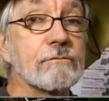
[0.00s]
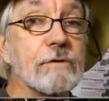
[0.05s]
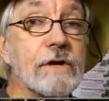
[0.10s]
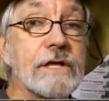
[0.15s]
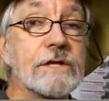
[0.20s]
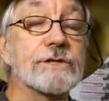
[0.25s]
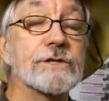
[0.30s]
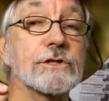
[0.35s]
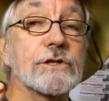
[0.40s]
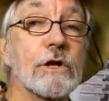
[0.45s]
the
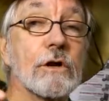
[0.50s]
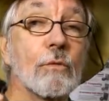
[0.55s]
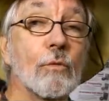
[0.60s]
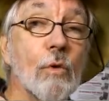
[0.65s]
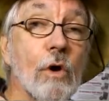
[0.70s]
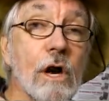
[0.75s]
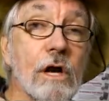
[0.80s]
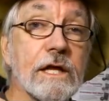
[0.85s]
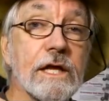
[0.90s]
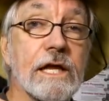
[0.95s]
region you're
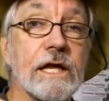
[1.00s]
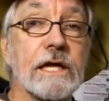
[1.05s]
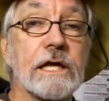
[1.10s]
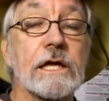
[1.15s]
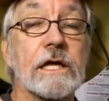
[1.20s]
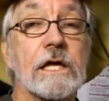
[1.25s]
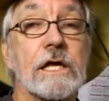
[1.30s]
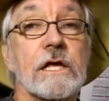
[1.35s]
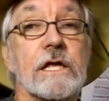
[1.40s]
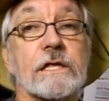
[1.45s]
working,
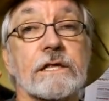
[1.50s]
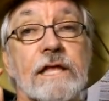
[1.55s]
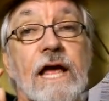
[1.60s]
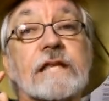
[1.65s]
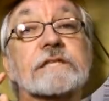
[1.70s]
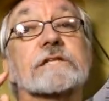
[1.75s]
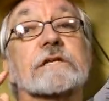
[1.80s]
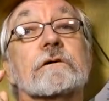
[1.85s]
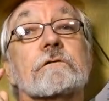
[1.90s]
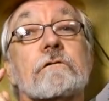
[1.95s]

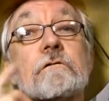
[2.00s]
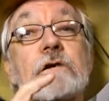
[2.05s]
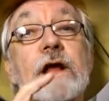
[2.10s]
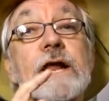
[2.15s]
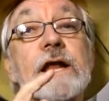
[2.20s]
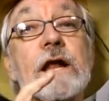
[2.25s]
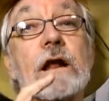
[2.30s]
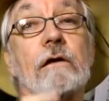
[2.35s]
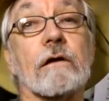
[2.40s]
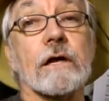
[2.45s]
that's a
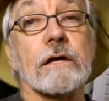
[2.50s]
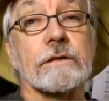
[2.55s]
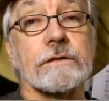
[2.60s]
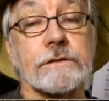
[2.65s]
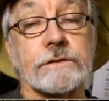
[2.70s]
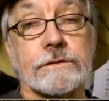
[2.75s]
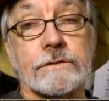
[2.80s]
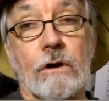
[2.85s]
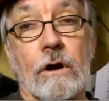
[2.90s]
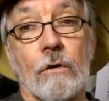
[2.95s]
great area to
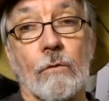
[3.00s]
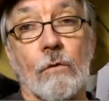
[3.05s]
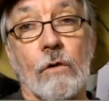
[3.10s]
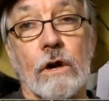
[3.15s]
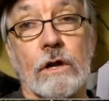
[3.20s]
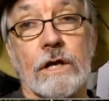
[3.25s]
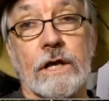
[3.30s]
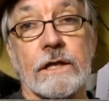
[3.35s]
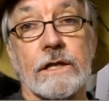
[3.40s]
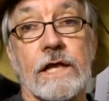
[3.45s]
start
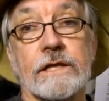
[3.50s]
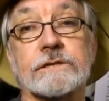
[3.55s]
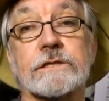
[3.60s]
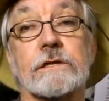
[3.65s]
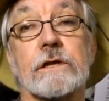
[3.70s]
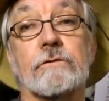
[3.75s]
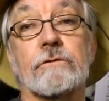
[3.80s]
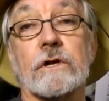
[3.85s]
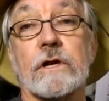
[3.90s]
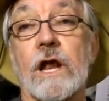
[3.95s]
working. That's
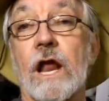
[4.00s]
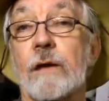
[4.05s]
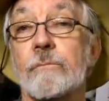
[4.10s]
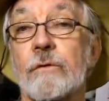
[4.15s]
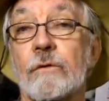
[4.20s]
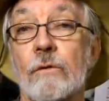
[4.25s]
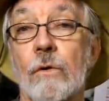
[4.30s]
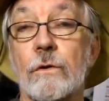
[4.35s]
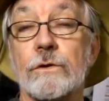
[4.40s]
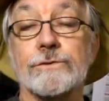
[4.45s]
another type
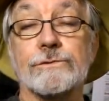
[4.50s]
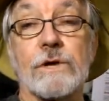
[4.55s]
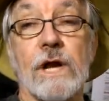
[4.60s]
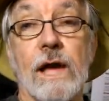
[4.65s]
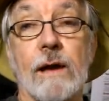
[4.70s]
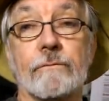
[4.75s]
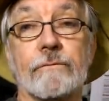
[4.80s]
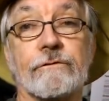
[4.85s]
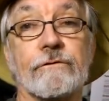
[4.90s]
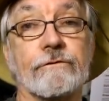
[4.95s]
of gold
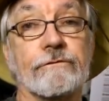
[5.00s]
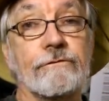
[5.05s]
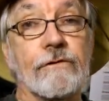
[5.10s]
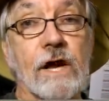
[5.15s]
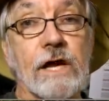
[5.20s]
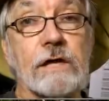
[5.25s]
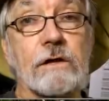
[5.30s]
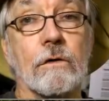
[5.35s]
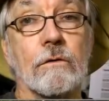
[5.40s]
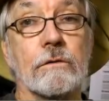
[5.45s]
trap for
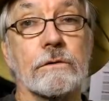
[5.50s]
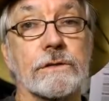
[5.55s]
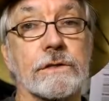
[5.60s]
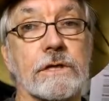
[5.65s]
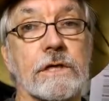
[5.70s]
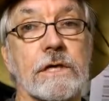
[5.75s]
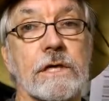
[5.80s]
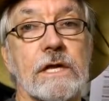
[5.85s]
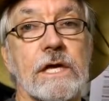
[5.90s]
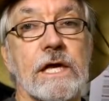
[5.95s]
fine gold.
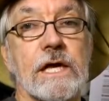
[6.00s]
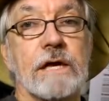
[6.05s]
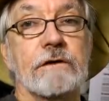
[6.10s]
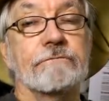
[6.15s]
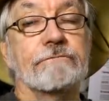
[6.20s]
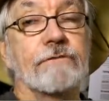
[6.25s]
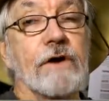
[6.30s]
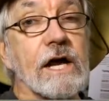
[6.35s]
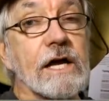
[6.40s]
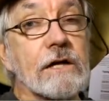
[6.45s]

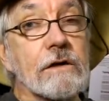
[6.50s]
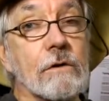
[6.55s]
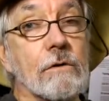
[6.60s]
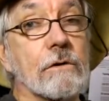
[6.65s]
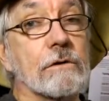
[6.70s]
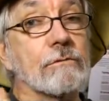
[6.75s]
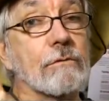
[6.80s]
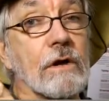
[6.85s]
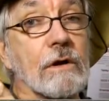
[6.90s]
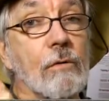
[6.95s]
Fine
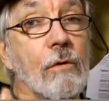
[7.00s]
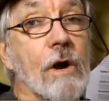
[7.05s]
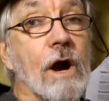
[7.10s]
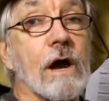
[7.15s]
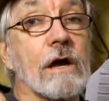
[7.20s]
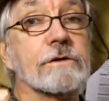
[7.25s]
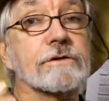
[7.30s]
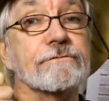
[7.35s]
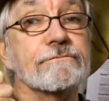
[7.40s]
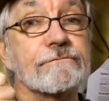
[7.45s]
gold
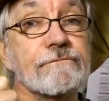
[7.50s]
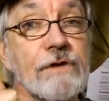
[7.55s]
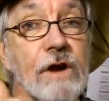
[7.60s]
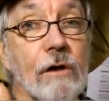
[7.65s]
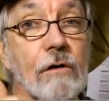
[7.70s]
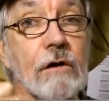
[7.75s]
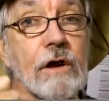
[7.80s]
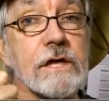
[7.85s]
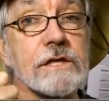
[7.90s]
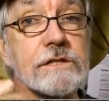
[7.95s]
requires
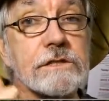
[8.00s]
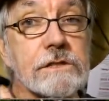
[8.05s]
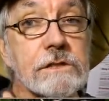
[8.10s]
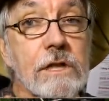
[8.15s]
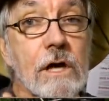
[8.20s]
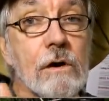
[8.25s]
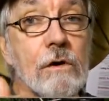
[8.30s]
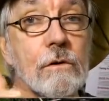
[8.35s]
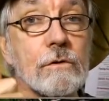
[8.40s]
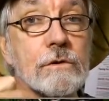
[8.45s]
very
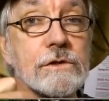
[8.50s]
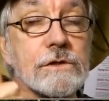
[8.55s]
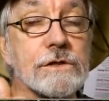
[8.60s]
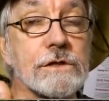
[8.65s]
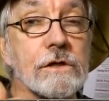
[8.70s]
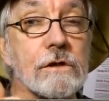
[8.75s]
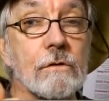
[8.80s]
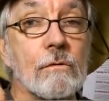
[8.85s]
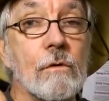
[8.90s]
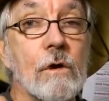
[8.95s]
slow,
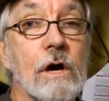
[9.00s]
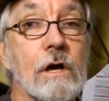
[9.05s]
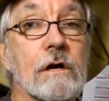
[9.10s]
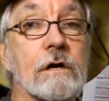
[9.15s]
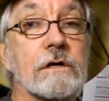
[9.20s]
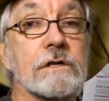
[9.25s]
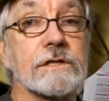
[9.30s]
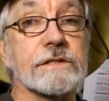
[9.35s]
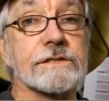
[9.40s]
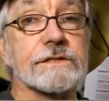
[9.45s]
still
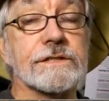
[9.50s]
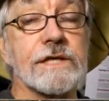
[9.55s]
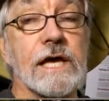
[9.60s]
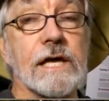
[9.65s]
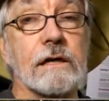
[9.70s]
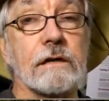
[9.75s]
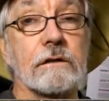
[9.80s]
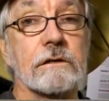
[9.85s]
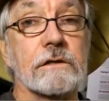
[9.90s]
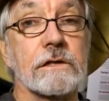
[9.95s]
water to
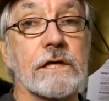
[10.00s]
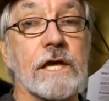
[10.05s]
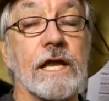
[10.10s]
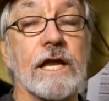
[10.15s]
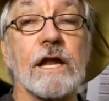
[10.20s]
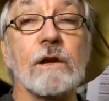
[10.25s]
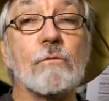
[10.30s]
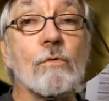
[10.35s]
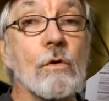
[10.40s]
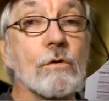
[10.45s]
settle,
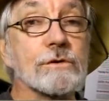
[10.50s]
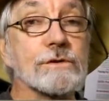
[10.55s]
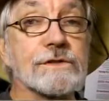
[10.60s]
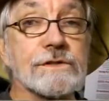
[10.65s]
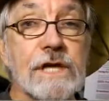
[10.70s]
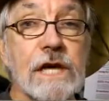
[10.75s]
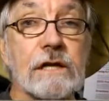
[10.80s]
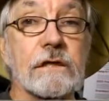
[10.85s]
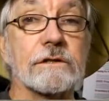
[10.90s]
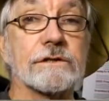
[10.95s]
and it won't
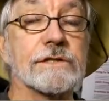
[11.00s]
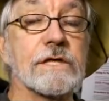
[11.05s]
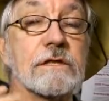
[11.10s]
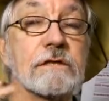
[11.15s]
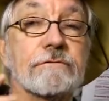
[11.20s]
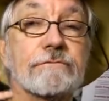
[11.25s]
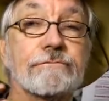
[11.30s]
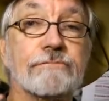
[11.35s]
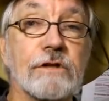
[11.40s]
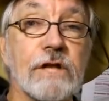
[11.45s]
settle till
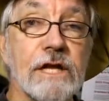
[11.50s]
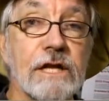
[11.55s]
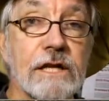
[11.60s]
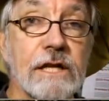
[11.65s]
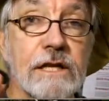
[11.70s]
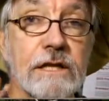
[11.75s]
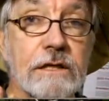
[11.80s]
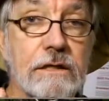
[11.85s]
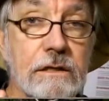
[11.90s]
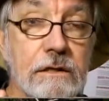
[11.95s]
the
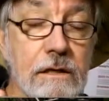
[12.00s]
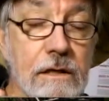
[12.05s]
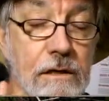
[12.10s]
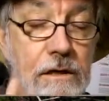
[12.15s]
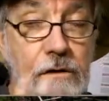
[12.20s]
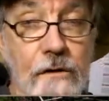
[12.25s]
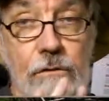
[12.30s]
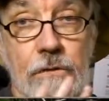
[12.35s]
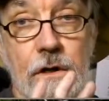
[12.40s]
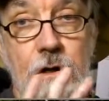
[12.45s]
flood,
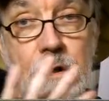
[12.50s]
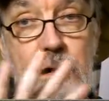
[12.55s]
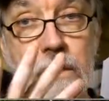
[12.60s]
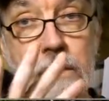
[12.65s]
you know,